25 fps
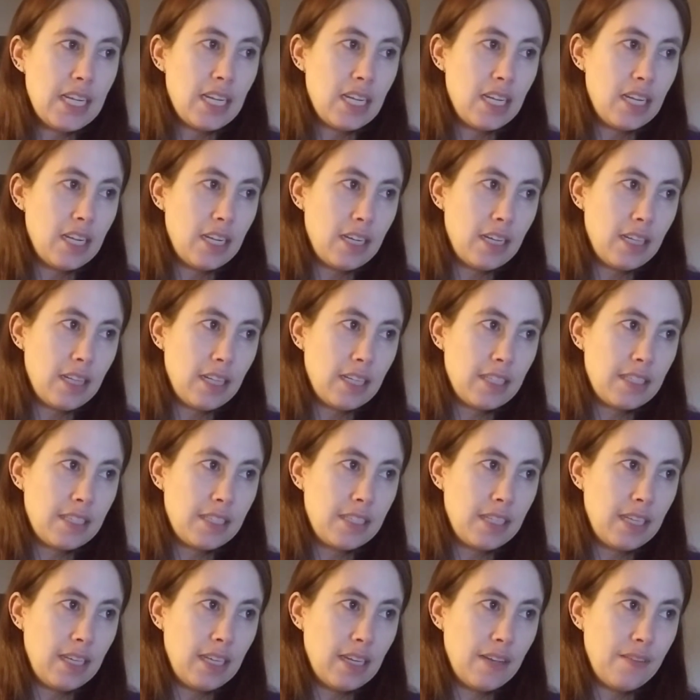Let's
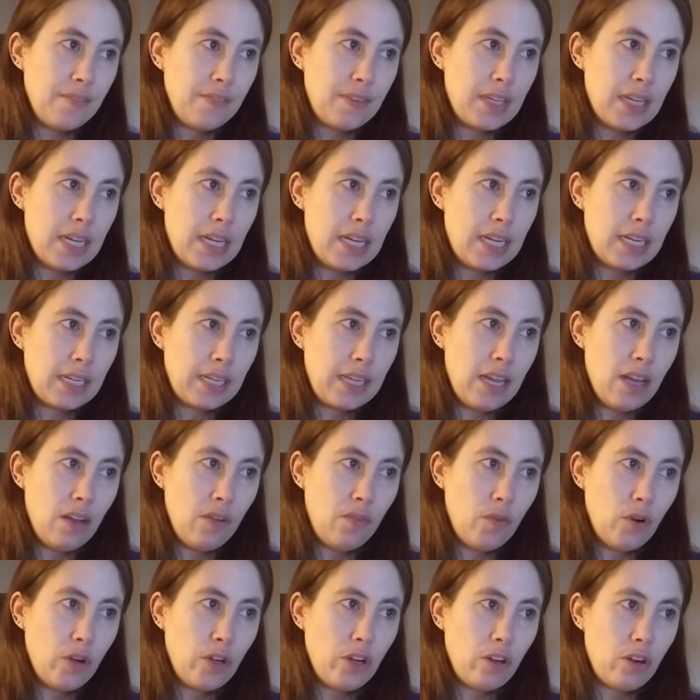see. I've got
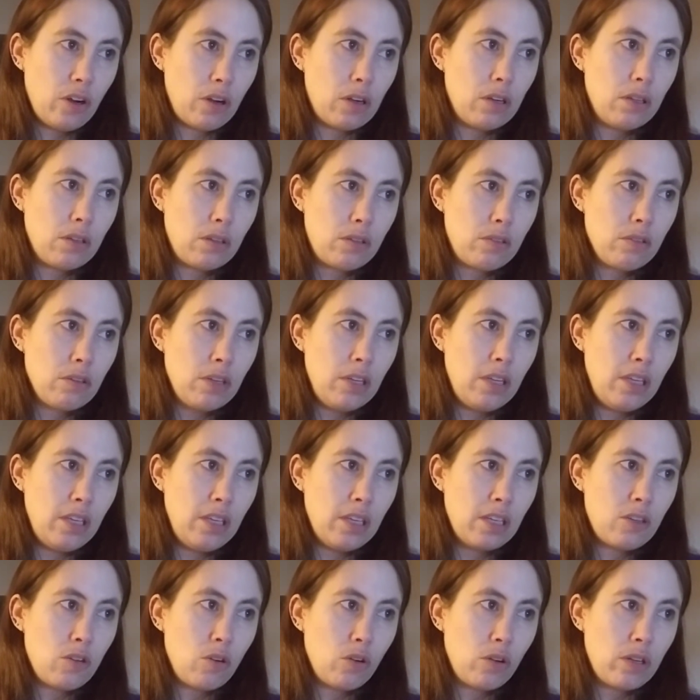California Girl,
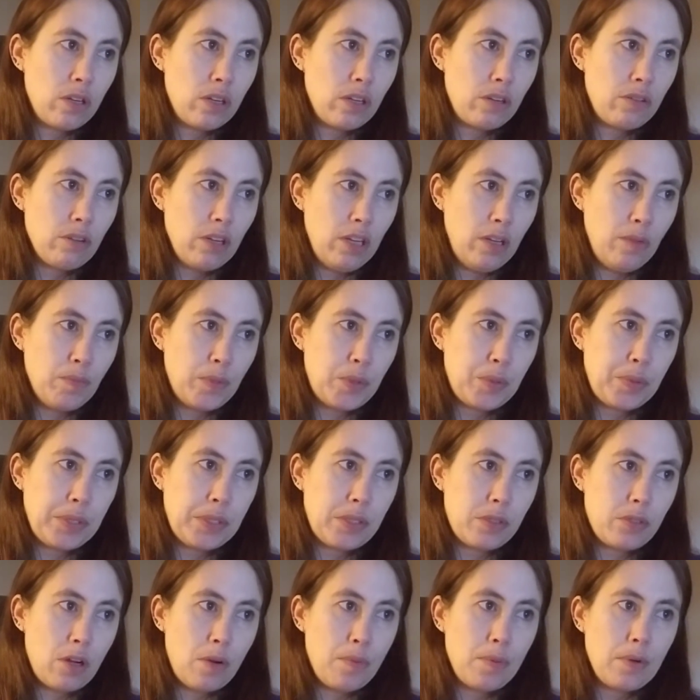cream, coconut cream, sweet
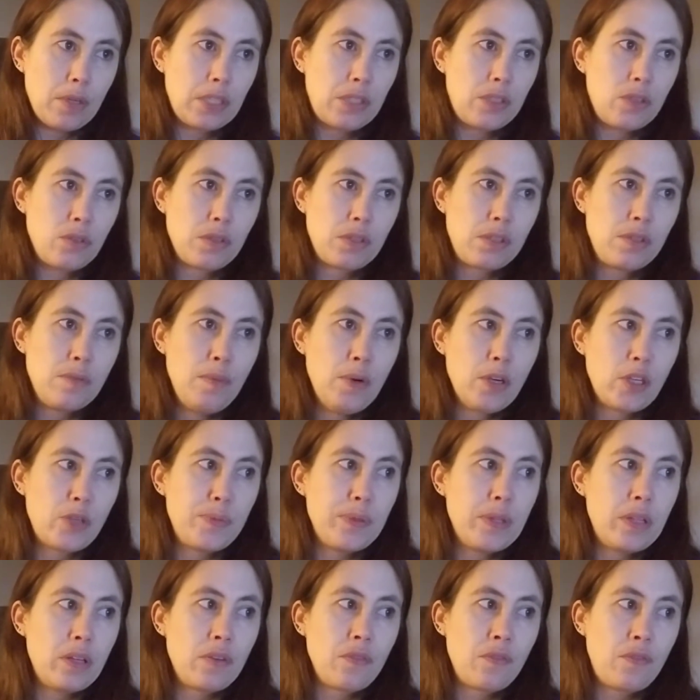strawberries, toasted
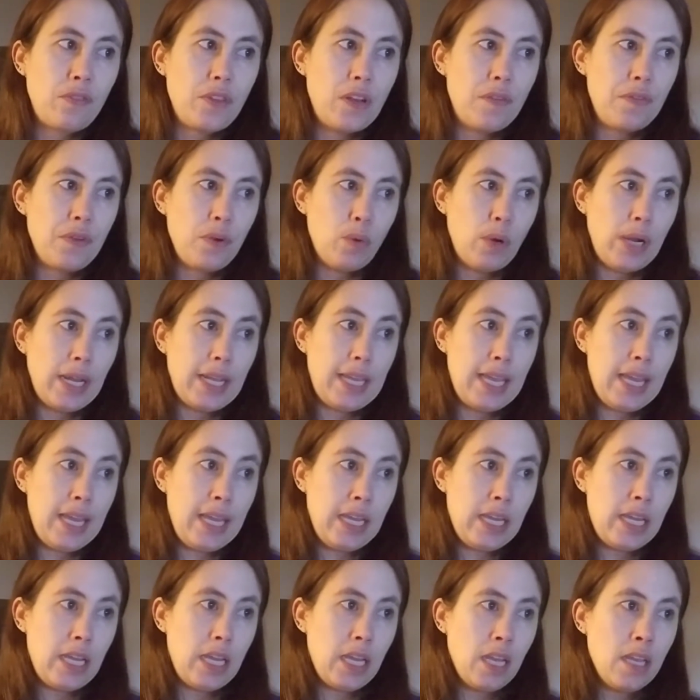marshmallow, and fluffy white
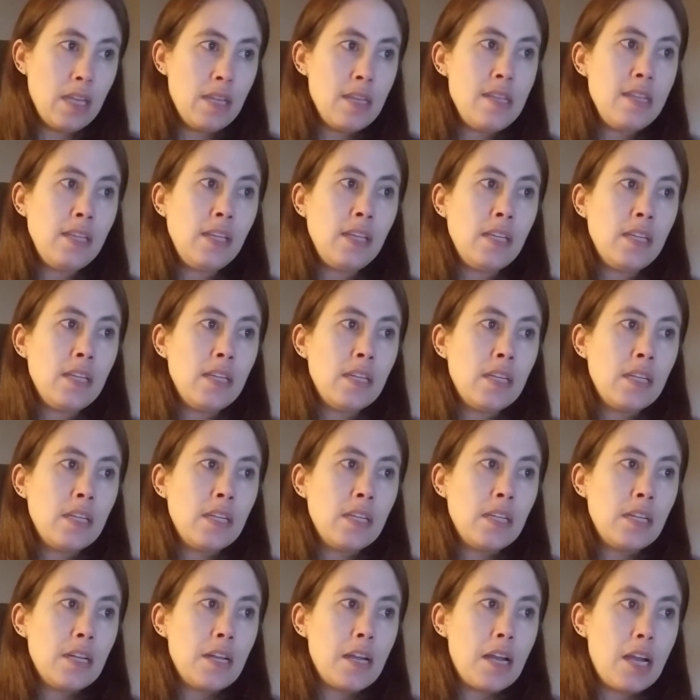cake.
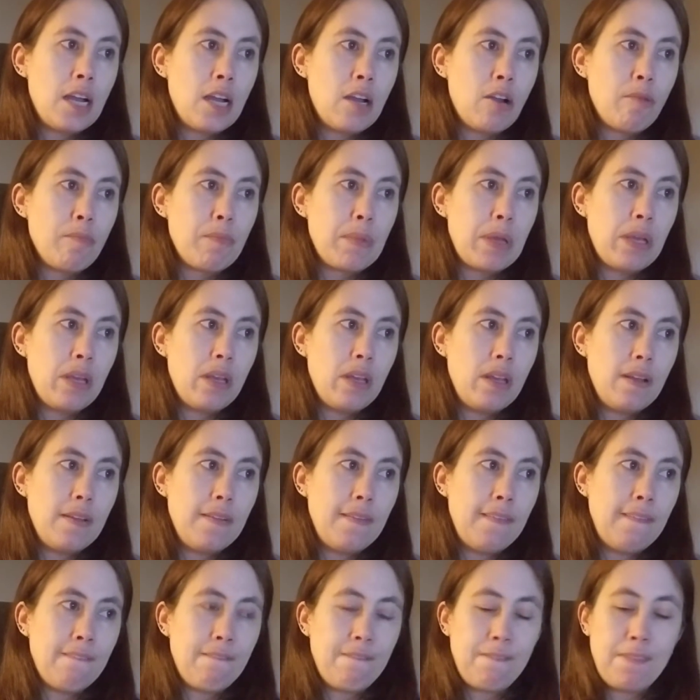
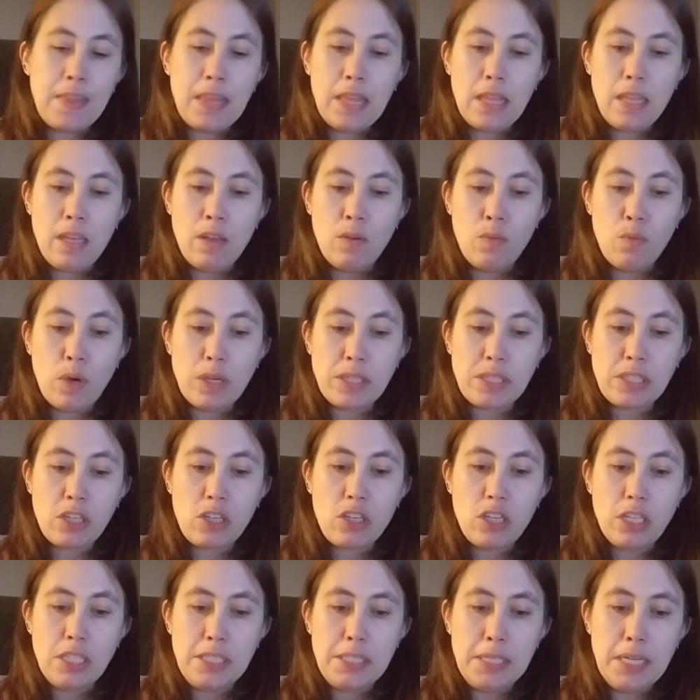It was a
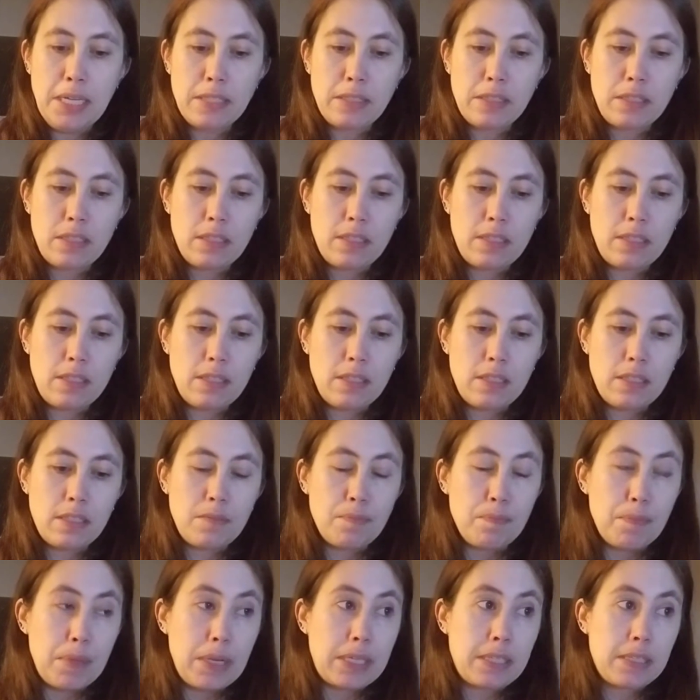good scent
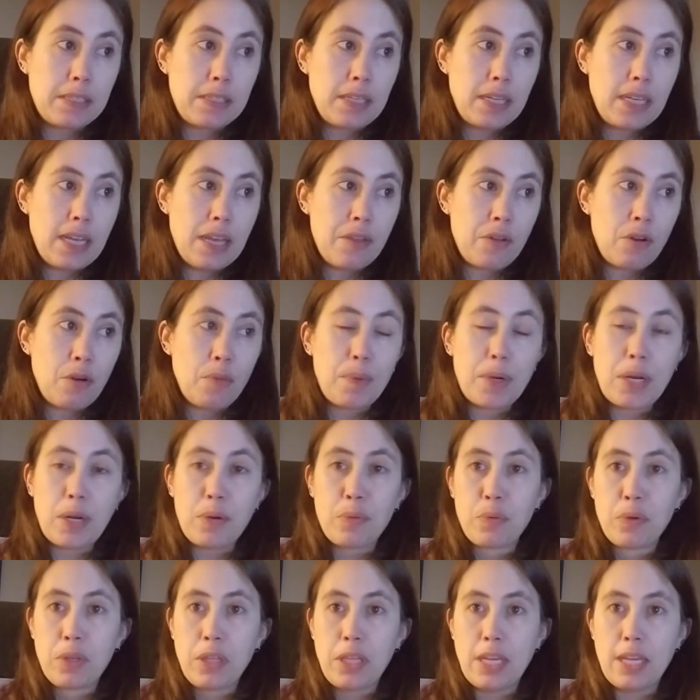mixed together, but I
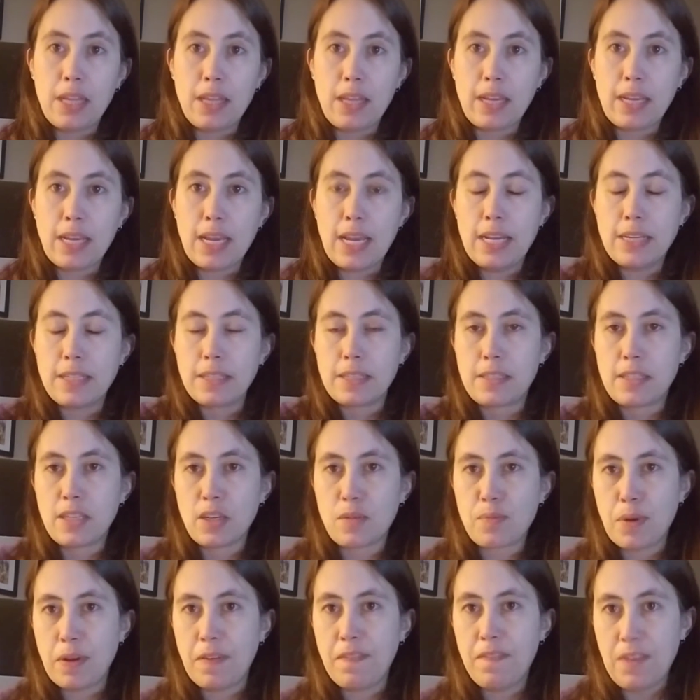really, like, I had to
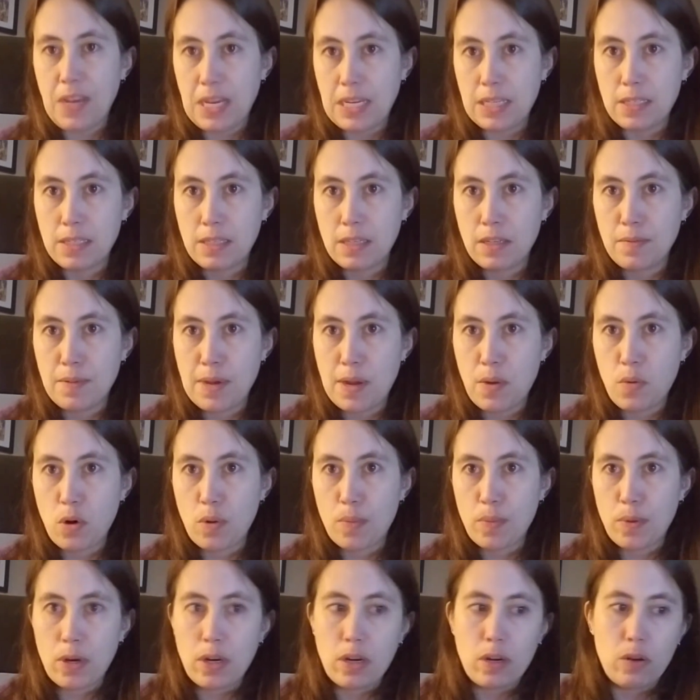stick my face into my
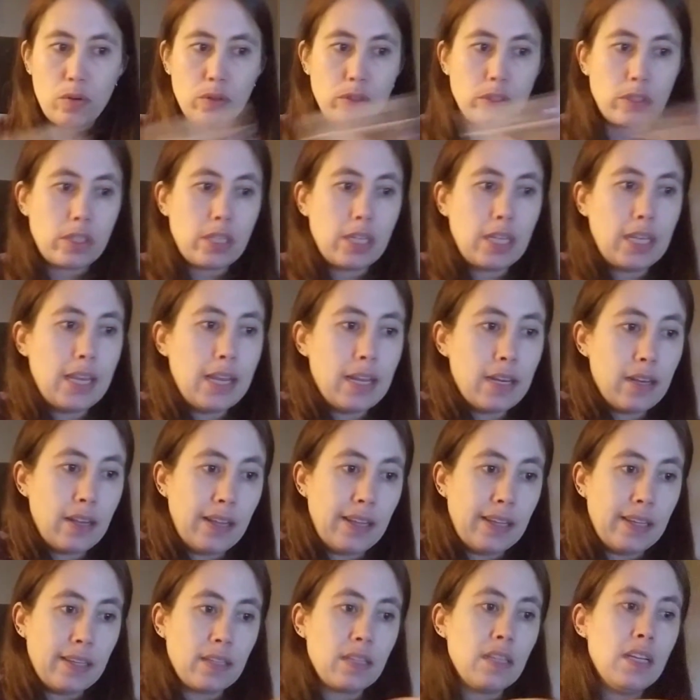warmer in order to get
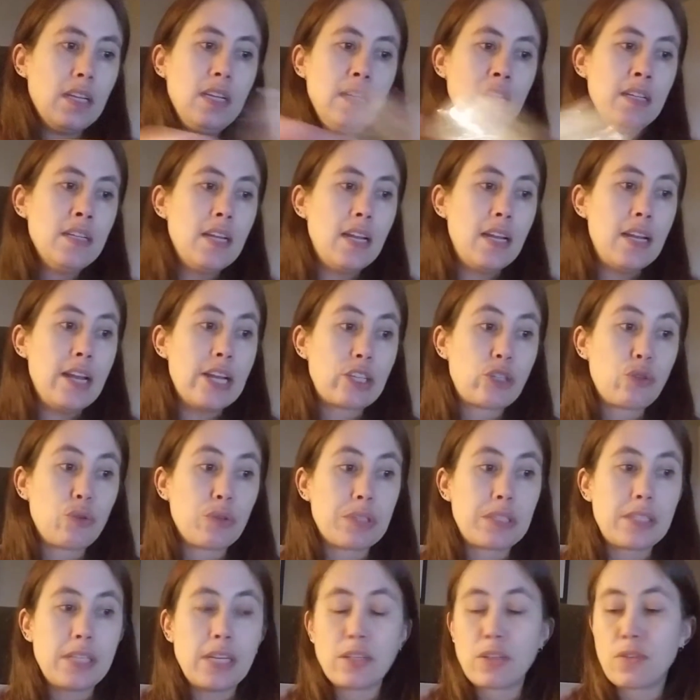an actual
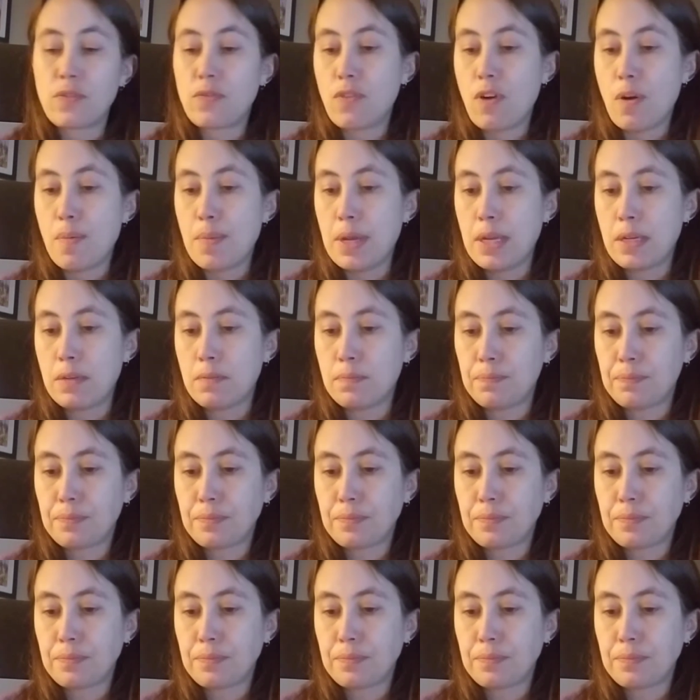scent from it.